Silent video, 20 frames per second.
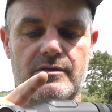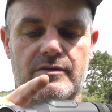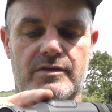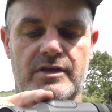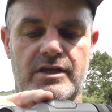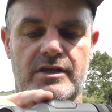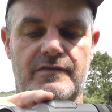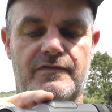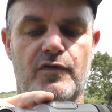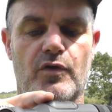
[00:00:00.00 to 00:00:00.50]

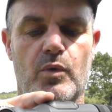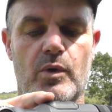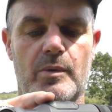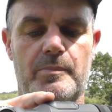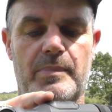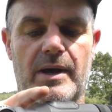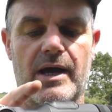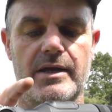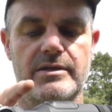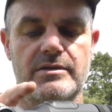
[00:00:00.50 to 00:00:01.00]
the
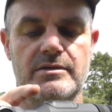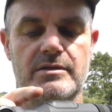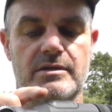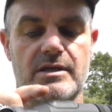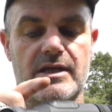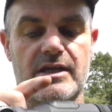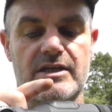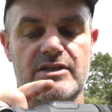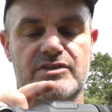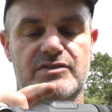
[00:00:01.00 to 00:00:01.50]
forward button
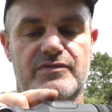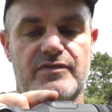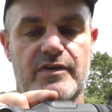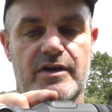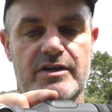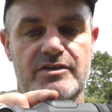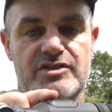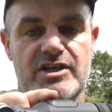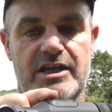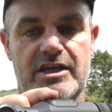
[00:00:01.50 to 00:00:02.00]
is
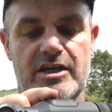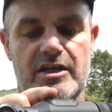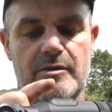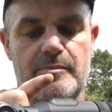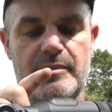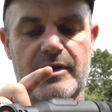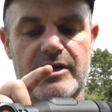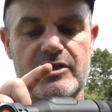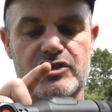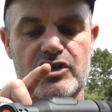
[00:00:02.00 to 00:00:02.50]
for taking a
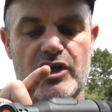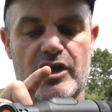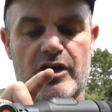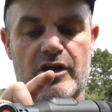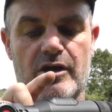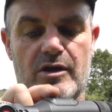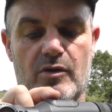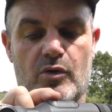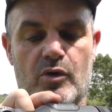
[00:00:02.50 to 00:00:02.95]
picture,